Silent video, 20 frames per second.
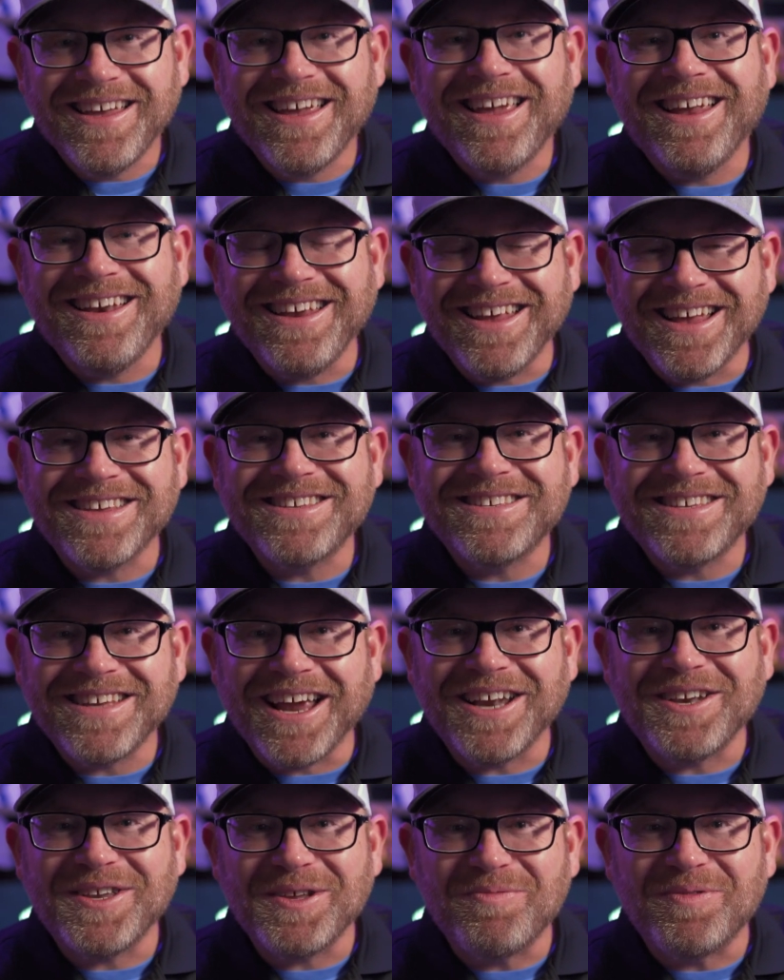And yes,
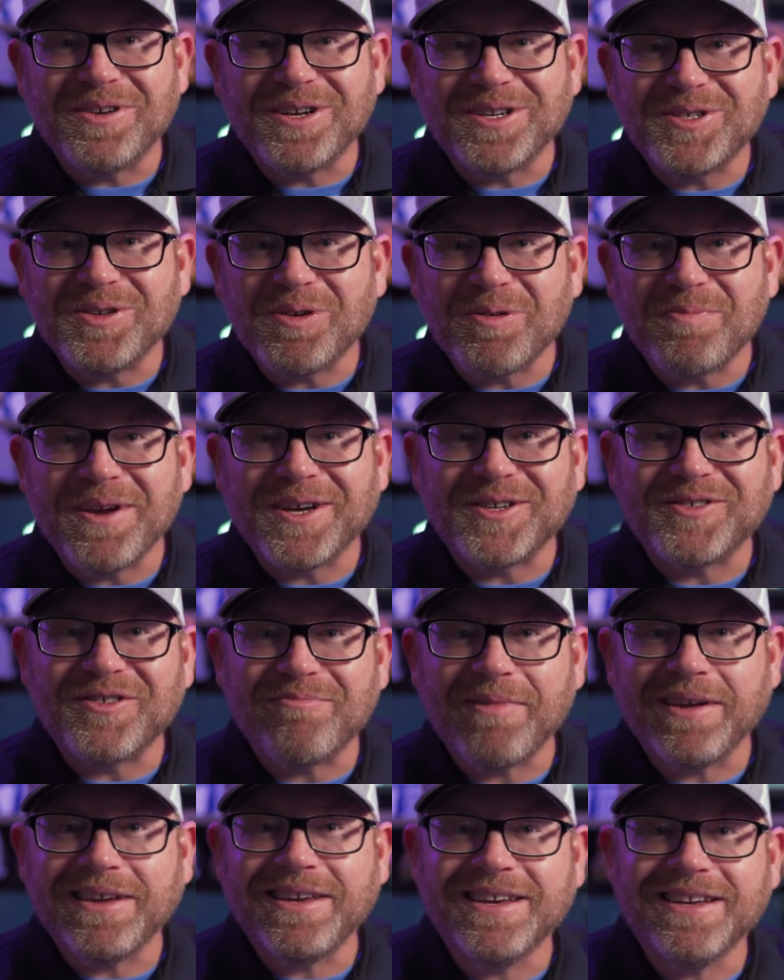I did want to show a picture
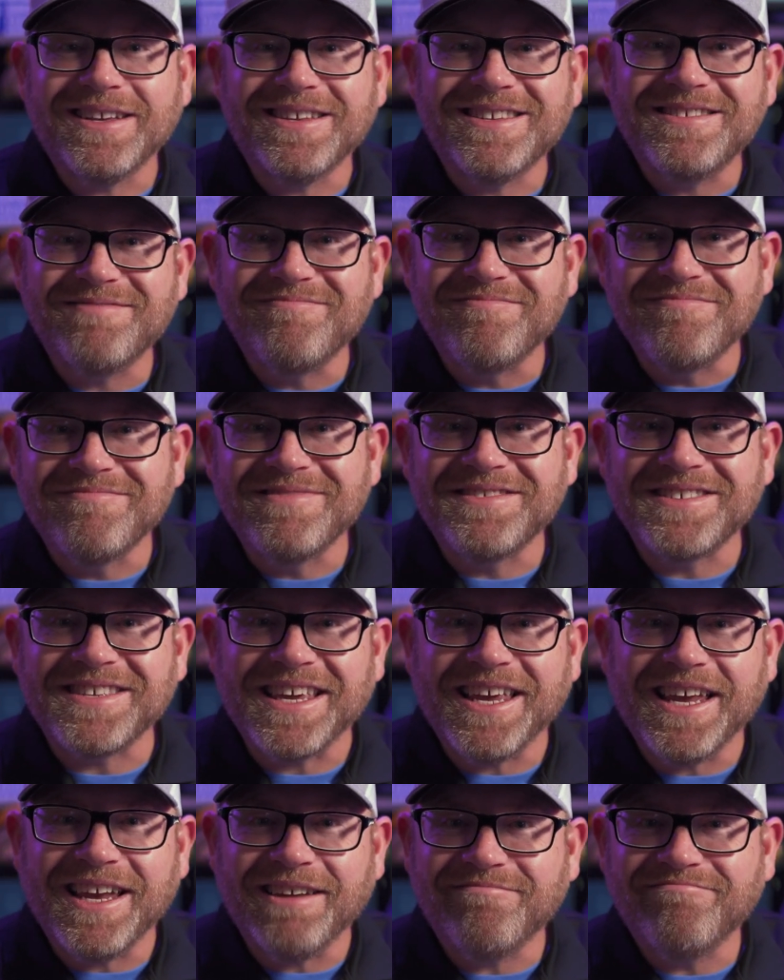of my kids
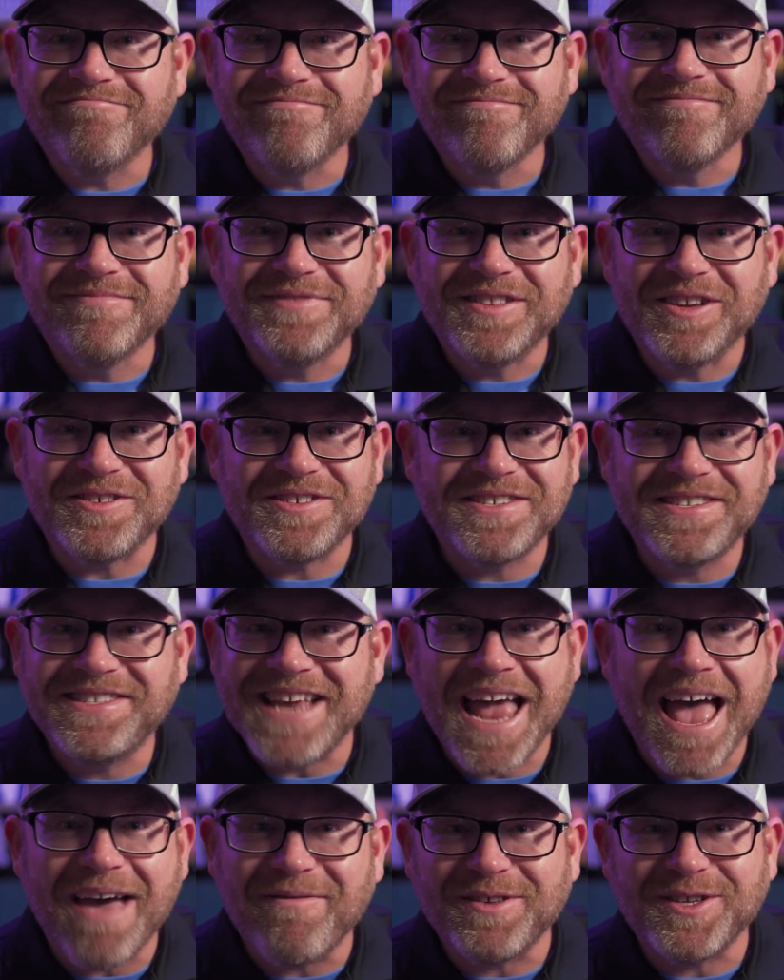skiing. They're
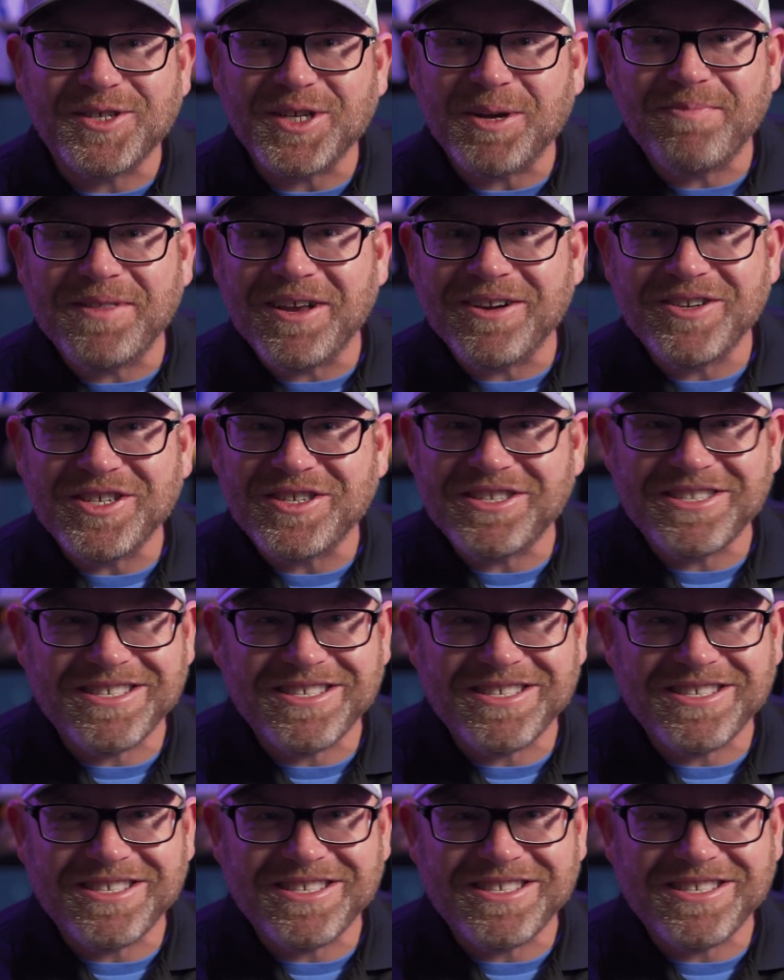savage up there, just